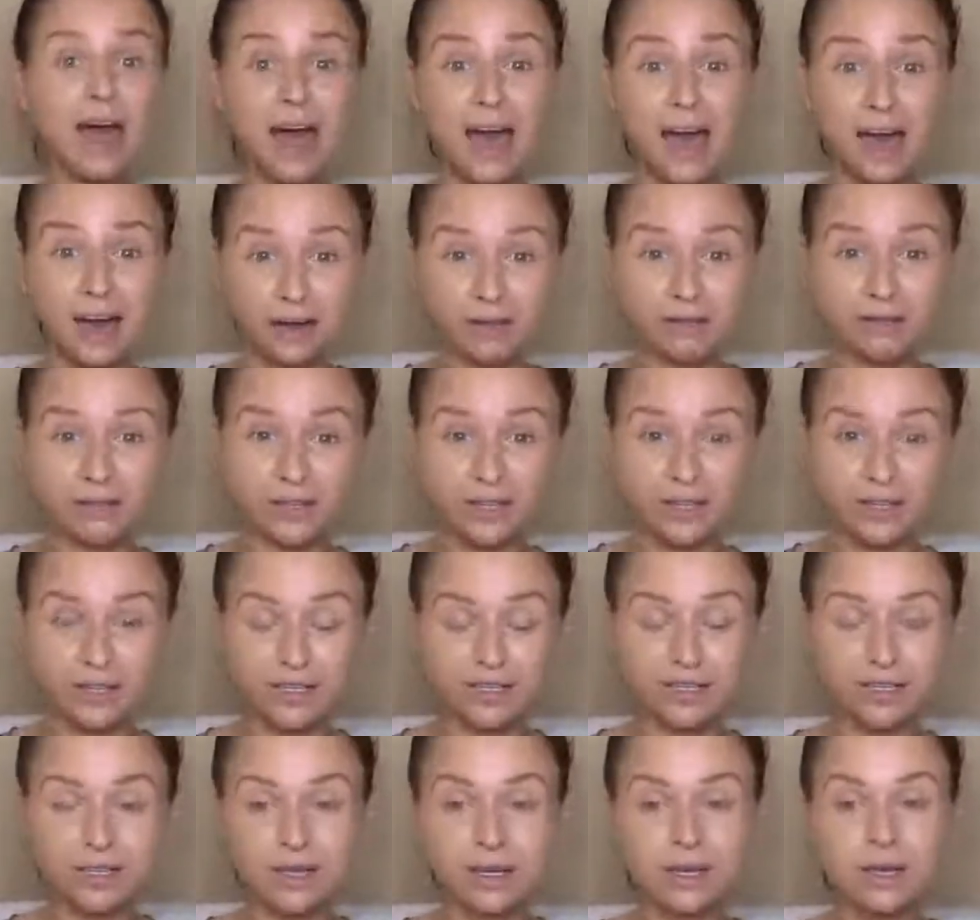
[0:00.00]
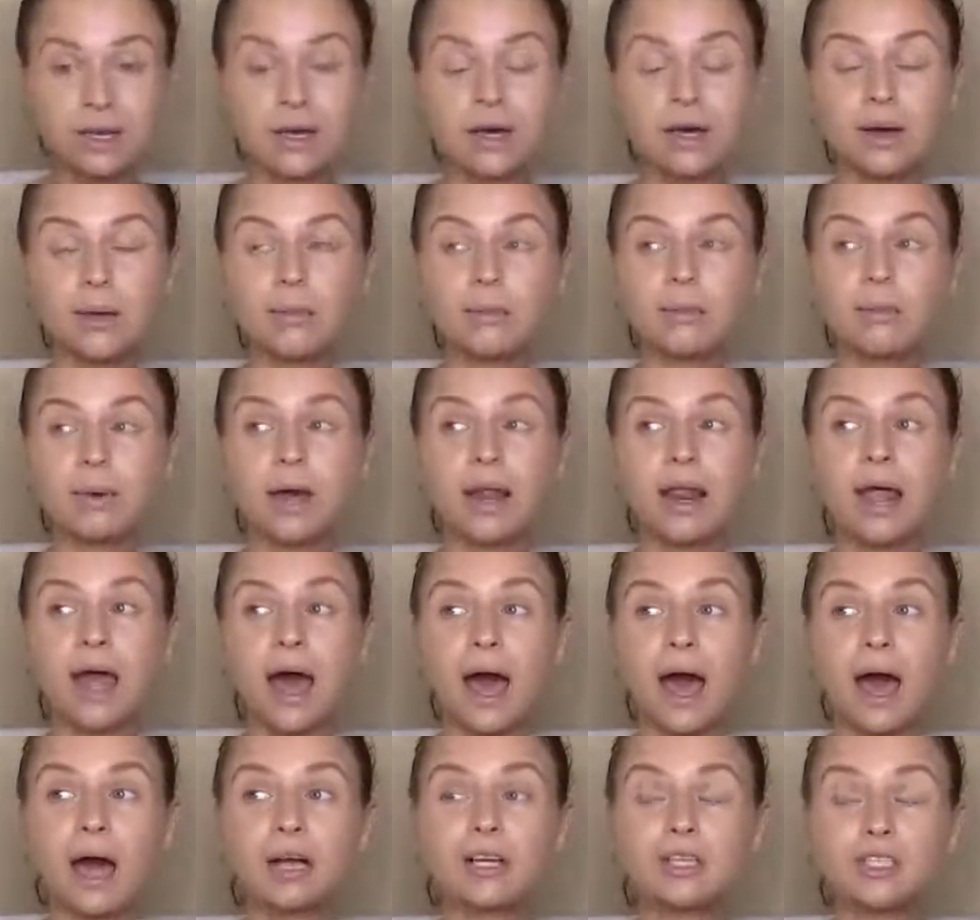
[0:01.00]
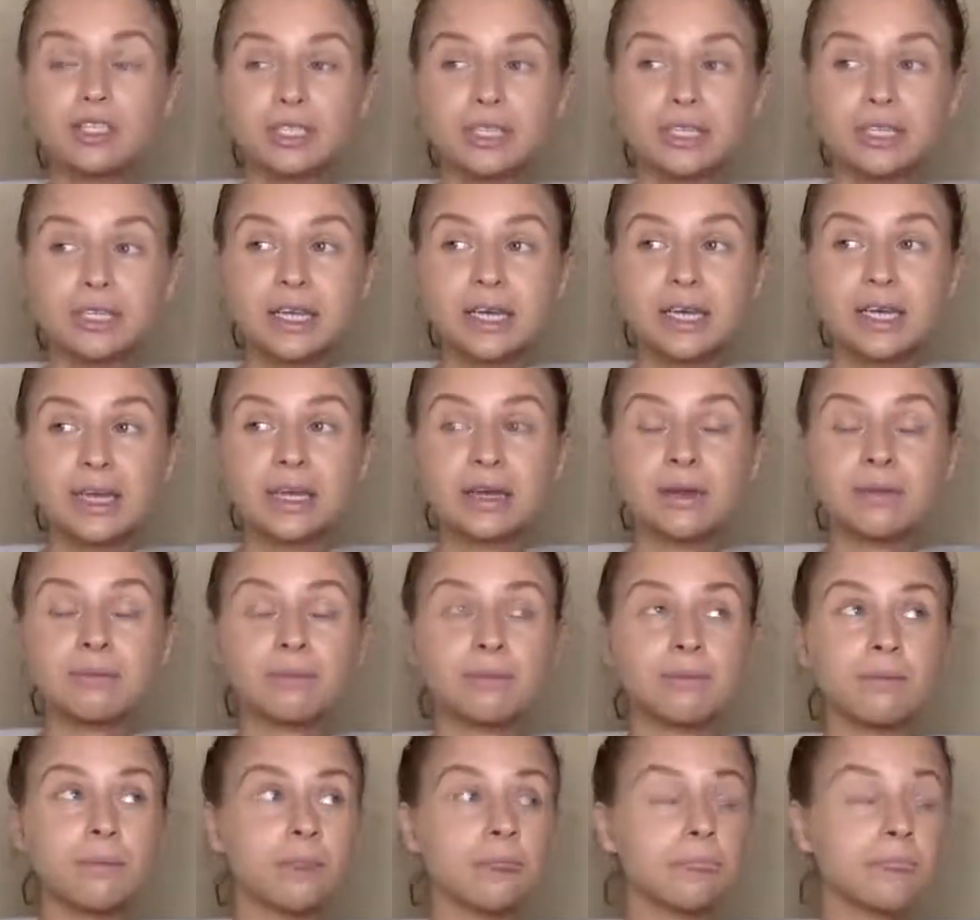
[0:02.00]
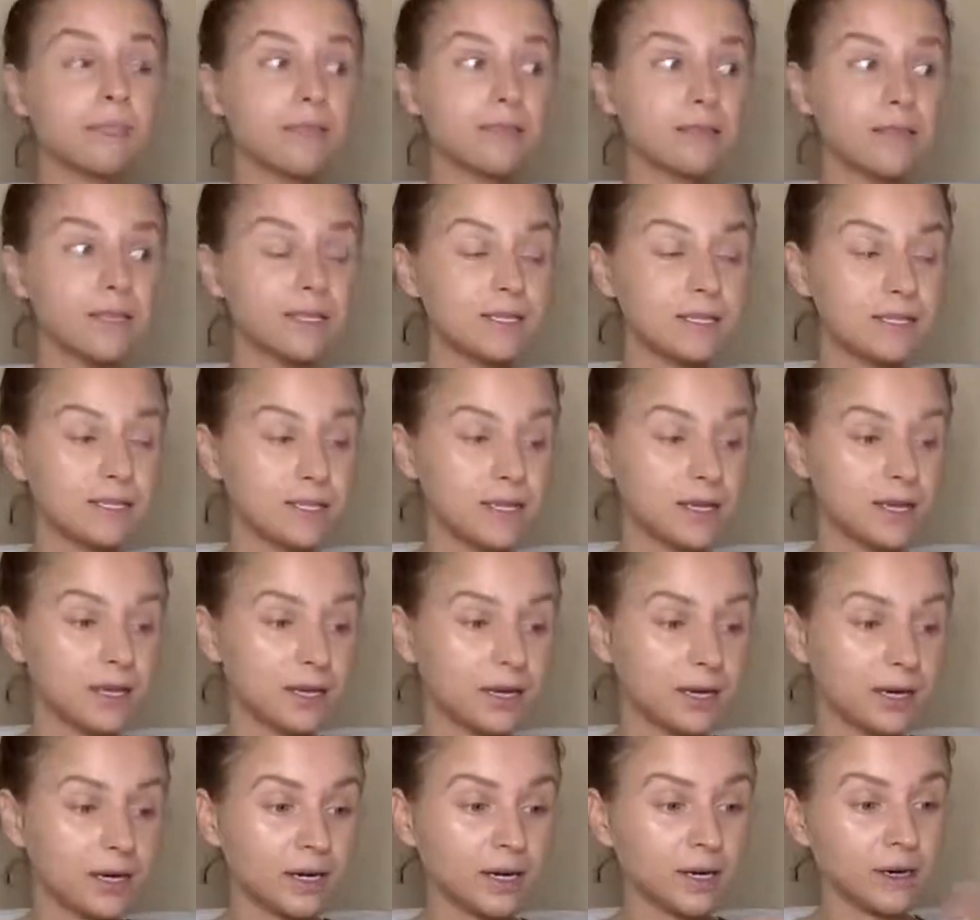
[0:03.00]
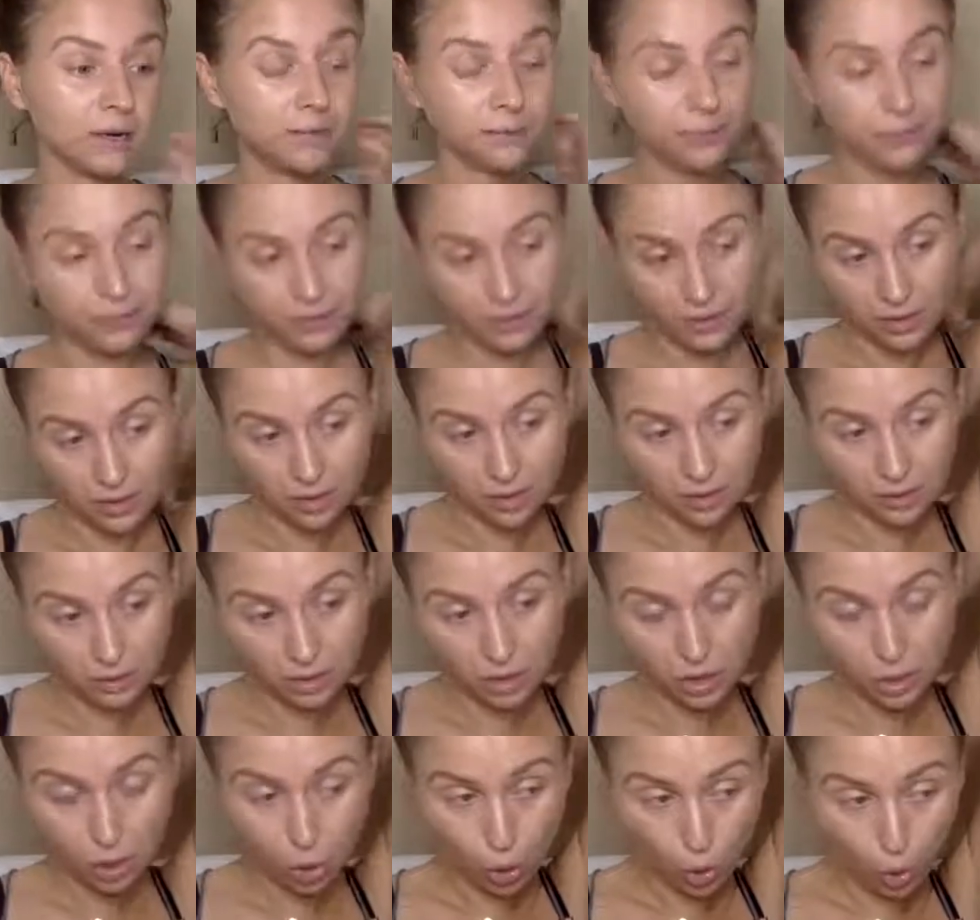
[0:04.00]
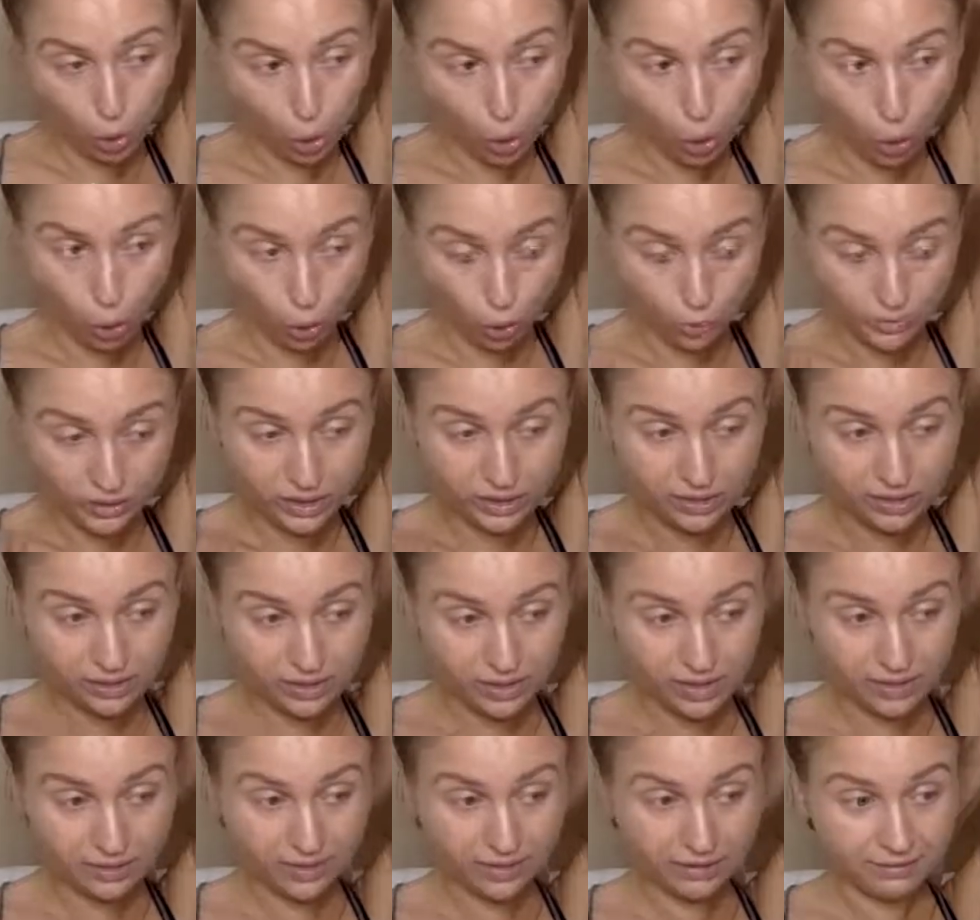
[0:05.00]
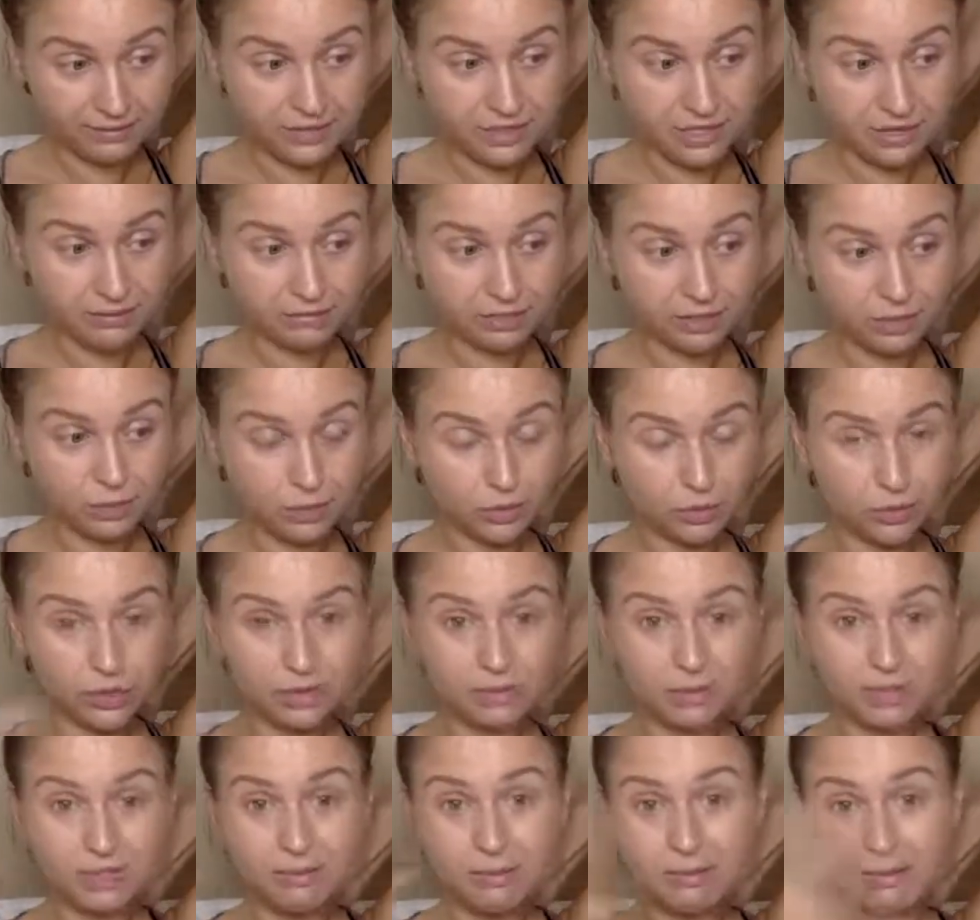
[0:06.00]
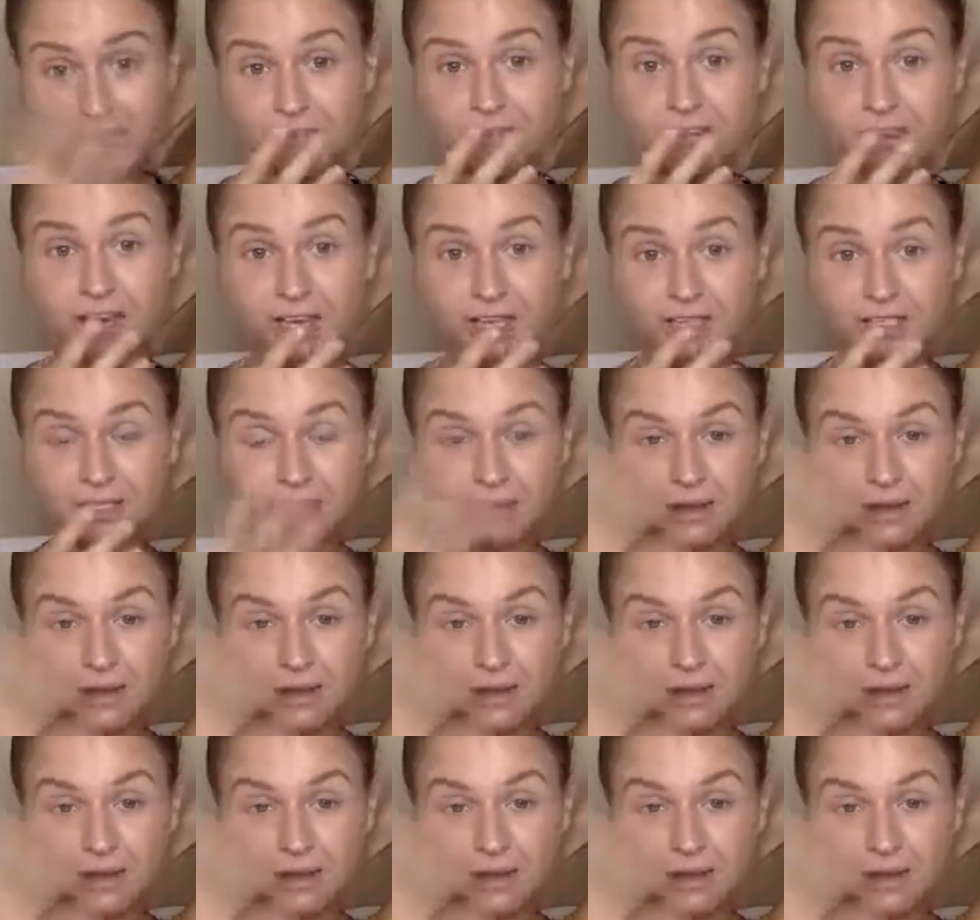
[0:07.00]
ever. But actually, this year, the only thing that I've suffered with was my face.